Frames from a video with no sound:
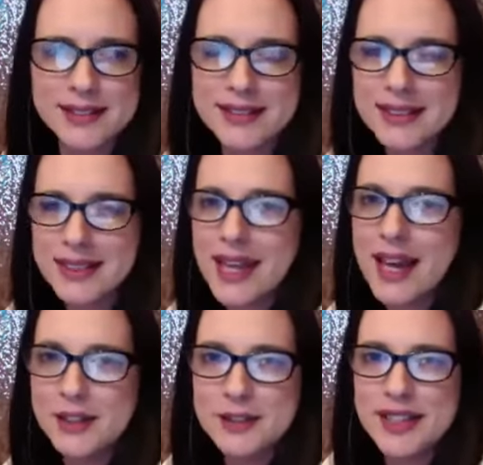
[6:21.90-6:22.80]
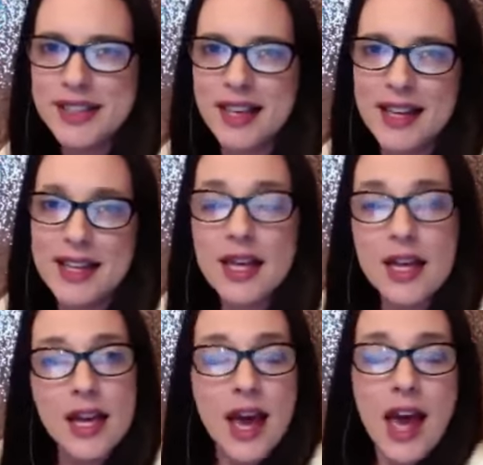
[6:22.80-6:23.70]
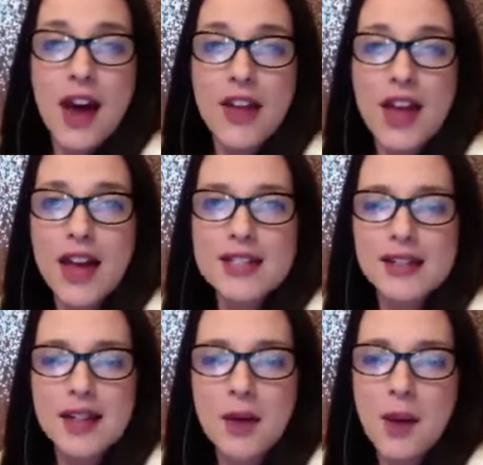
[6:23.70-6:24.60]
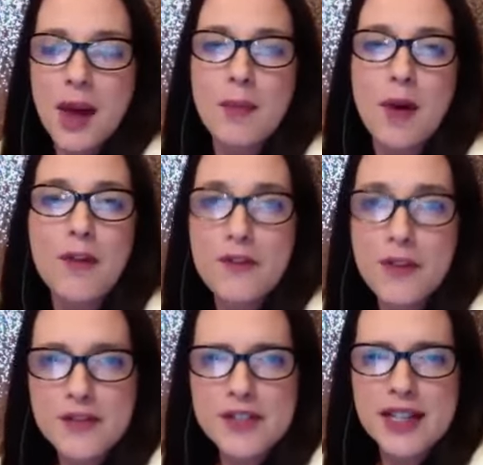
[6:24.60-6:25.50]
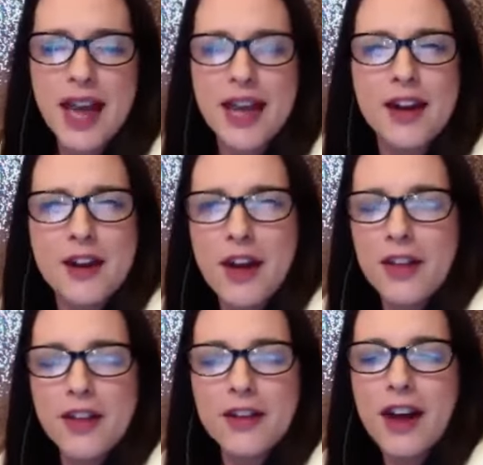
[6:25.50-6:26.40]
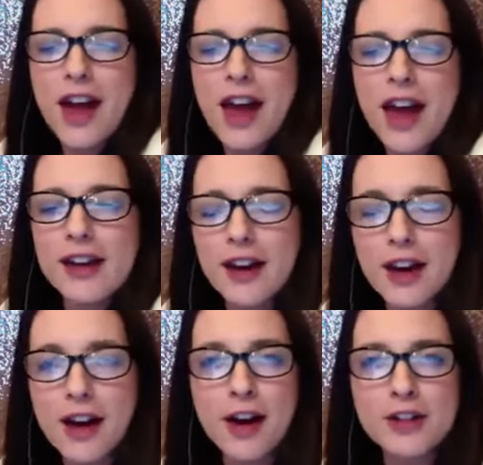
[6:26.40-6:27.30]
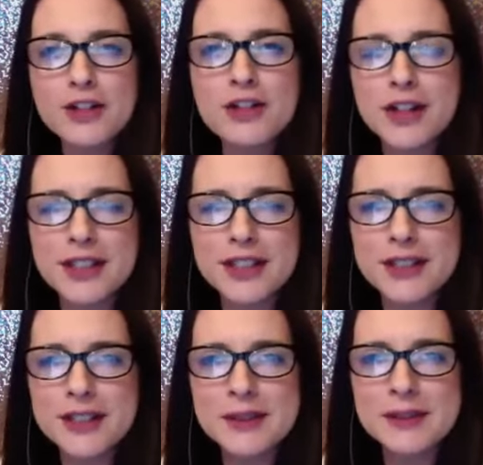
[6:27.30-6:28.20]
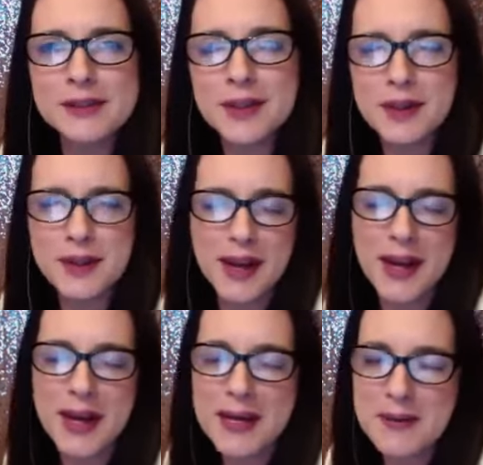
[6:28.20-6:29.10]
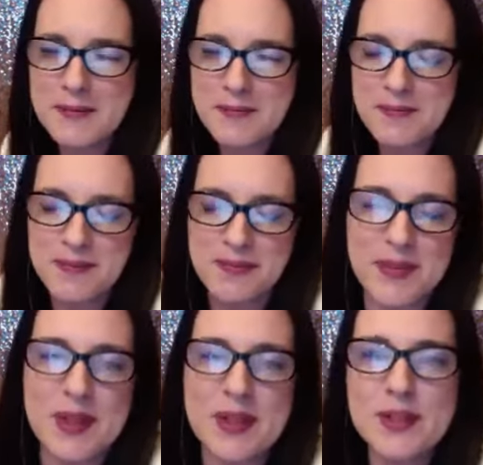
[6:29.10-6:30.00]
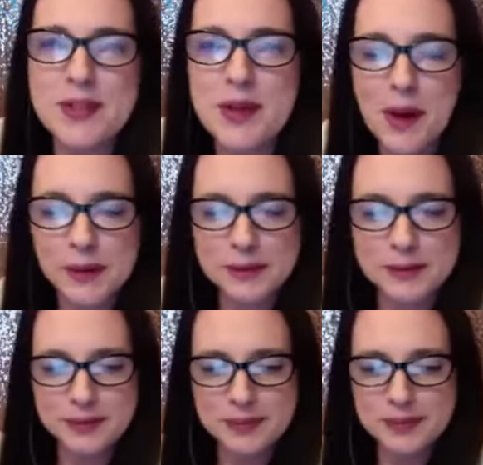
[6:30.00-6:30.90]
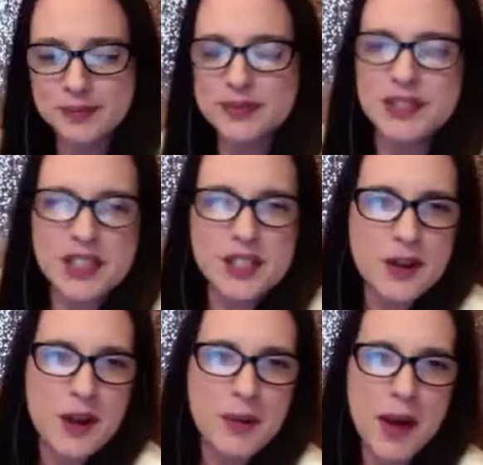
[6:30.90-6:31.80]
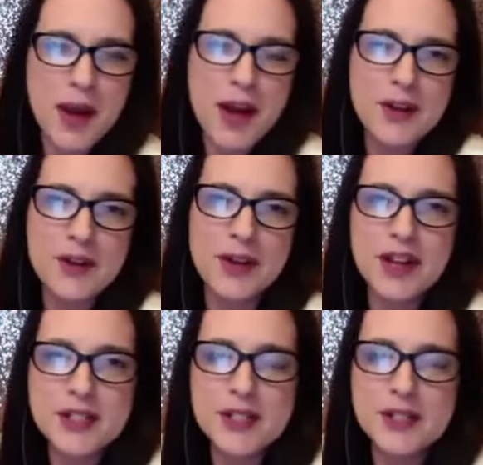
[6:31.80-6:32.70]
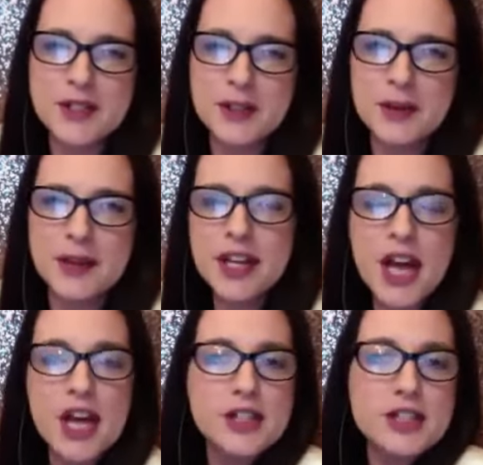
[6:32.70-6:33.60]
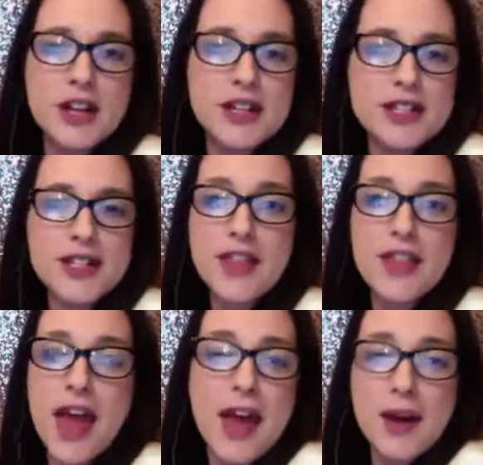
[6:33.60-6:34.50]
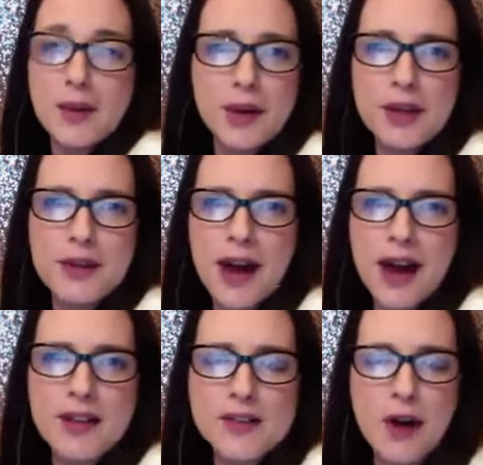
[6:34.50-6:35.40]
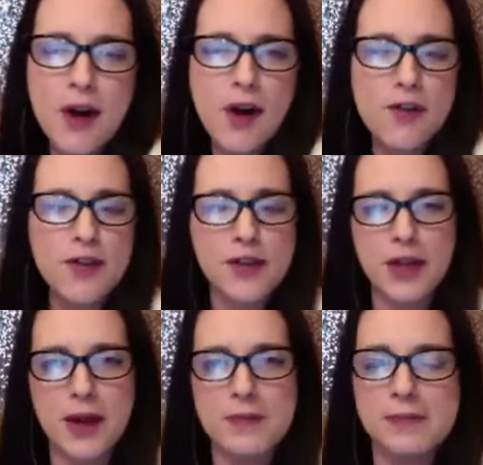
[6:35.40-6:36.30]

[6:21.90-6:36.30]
and how you can get how that salon went and bought 50 and another at 100. Okay? So let's talk about how you guys can do just that, what you have to offer them.